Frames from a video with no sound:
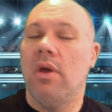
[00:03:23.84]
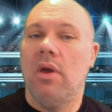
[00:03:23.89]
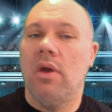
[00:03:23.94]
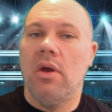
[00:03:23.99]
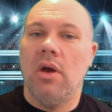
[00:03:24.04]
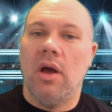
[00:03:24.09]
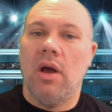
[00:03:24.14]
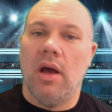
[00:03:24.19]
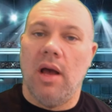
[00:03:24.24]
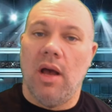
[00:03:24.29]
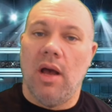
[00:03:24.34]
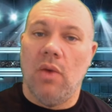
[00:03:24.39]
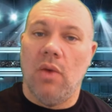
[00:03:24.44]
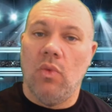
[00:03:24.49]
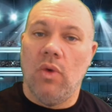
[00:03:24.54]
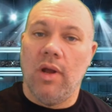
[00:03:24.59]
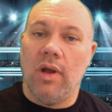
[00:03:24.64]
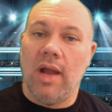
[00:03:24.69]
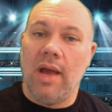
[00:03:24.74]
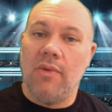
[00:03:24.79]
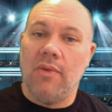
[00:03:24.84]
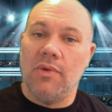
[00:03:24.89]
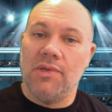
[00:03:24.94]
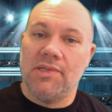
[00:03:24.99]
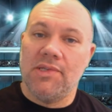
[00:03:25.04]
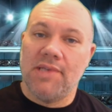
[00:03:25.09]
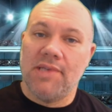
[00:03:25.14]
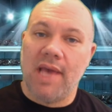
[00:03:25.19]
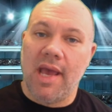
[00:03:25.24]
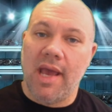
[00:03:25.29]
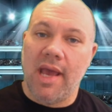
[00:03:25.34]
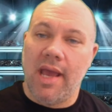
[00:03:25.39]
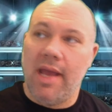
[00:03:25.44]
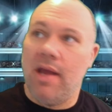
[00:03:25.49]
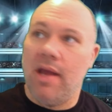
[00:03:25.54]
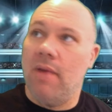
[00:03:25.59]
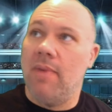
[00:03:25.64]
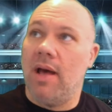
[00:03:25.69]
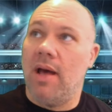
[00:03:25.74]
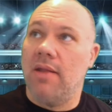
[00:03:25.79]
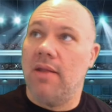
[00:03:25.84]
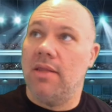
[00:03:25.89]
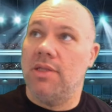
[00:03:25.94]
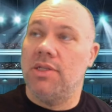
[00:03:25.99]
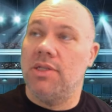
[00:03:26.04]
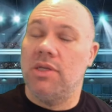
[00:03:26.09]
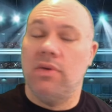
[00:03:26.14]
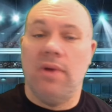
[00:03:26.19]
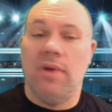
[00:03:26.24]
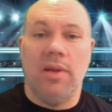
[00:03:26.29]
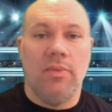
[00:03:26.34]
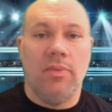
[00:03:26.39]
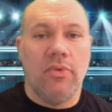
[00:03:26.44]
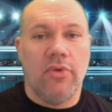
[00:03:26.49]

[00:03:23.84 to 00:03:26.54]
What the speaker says: What I will say about the 2N